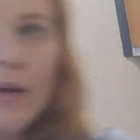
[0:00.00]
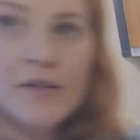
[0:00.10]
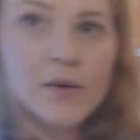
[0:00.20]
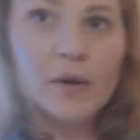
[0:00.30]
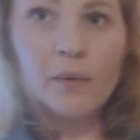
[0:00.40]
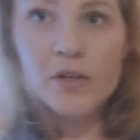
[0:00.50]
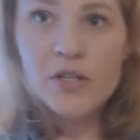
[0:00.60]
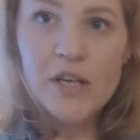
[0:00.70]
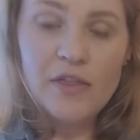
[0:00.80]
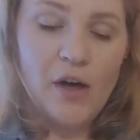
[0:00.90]
So I
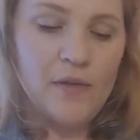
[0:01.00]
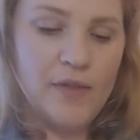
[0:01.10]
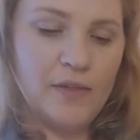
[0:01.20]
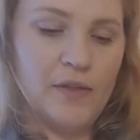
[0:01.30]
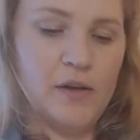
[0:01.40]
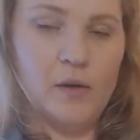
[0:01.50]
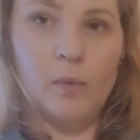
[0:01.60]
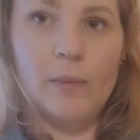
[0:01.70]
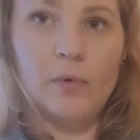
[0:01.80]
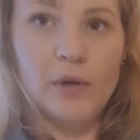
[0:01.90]
originally thought that the
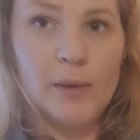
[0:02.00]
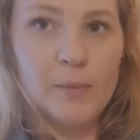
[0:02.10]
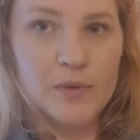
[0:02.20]
whipped cream